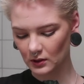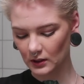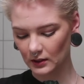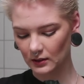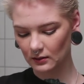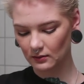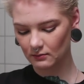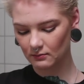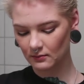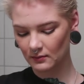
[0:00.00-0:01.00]
like
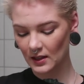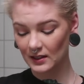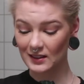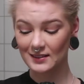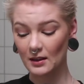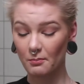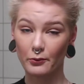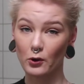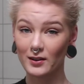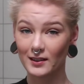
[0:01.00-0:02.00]
get some
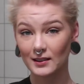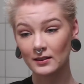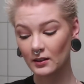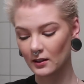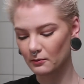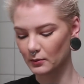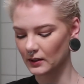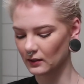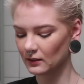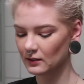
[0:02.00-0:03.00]
product in there,
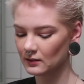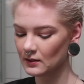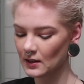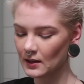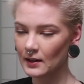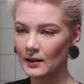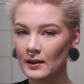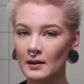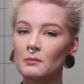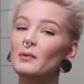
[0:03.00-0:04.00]
because
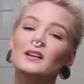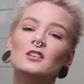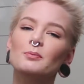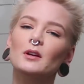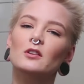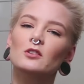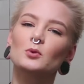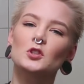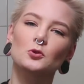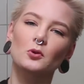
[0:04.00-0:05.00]
my experience
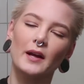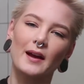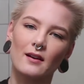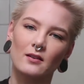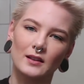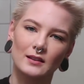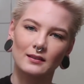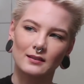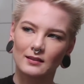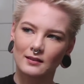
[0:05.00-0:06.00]
with short hair
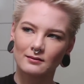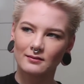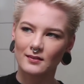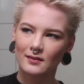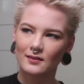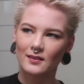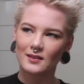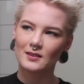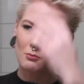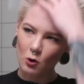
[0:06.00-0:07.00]
is
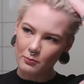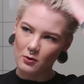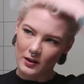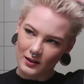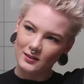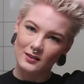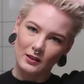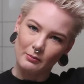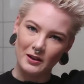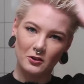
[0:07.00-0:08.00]
the more product,
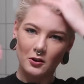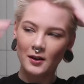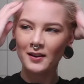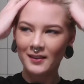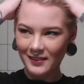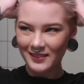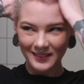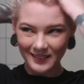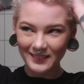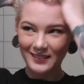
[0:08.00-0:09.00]
the better.
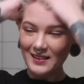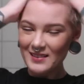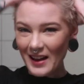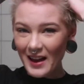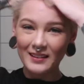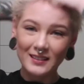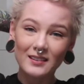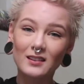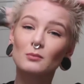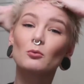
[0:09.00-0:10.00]
And
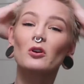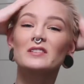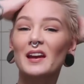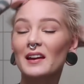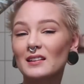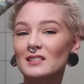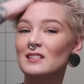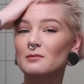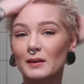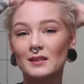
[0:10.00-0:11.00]
the more days
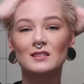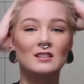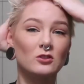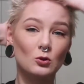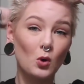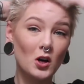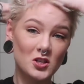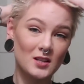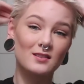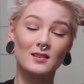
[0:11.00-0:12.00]
it's been since you
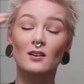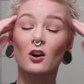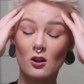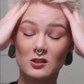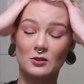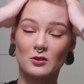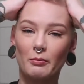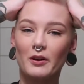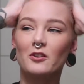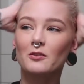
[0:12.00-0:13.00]
washed it, also the
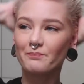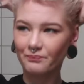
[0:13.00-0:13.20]
better.